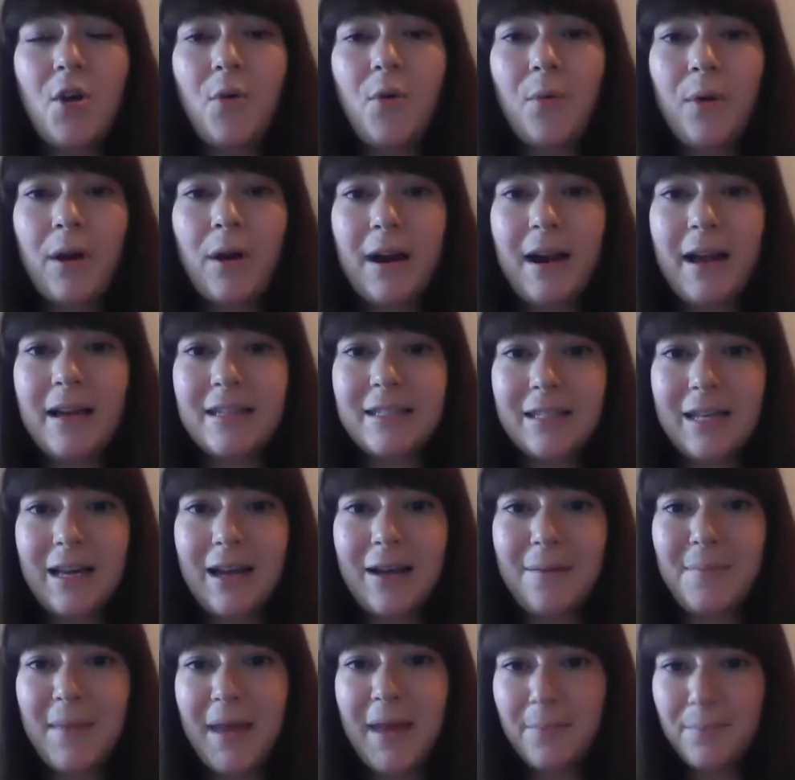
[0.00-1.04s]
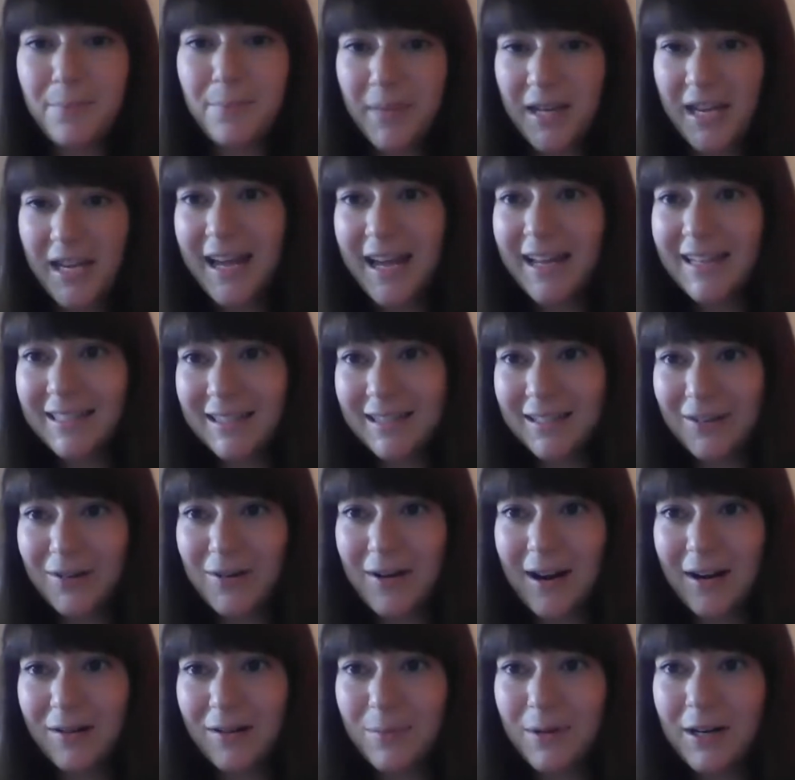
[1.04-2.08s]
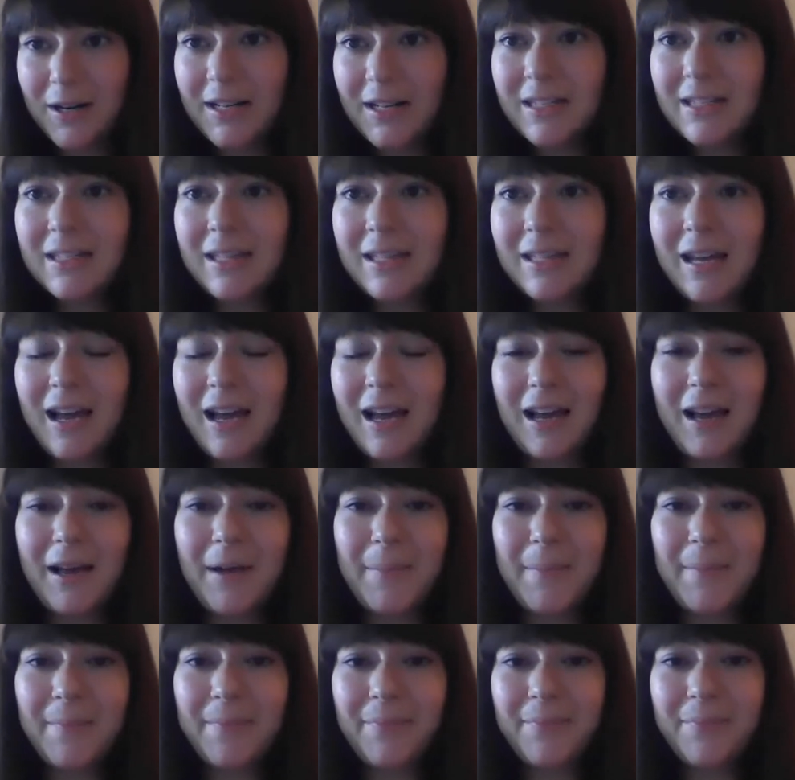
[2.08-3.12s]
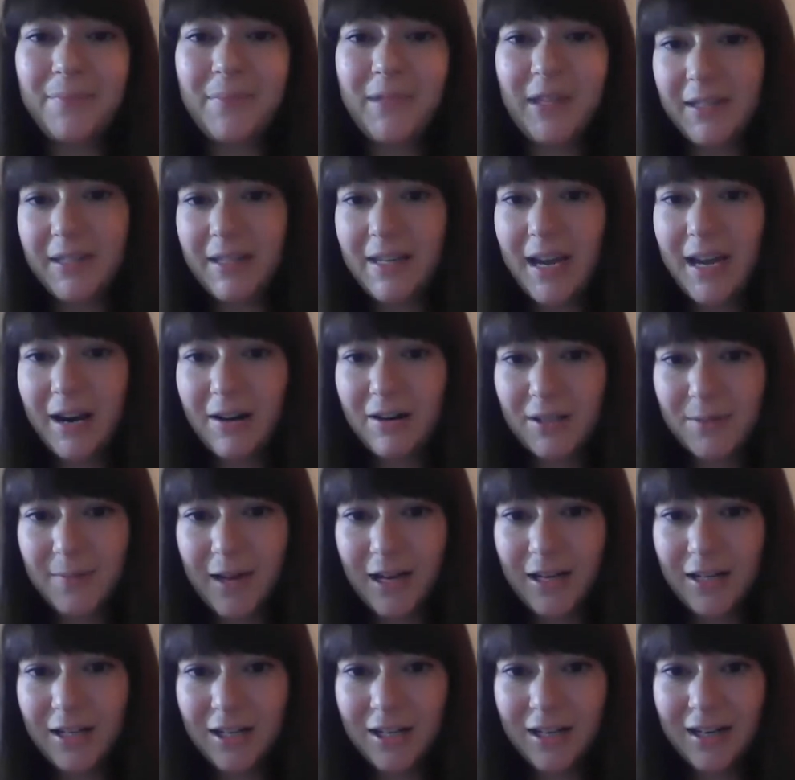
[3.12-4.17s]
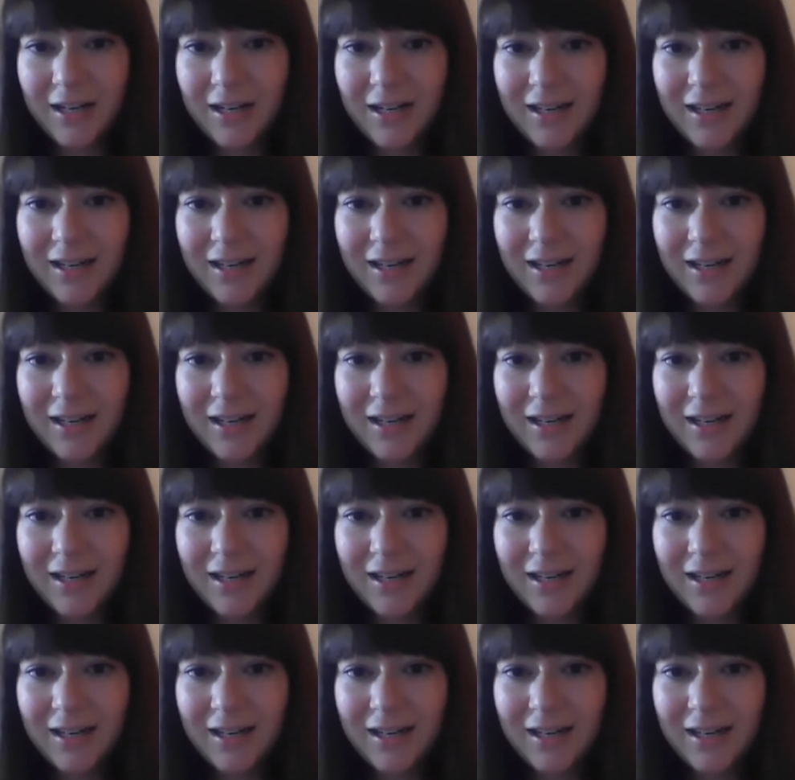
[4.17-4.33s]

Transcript: Whereas MBS, the Crown Prince, doesn't care as much.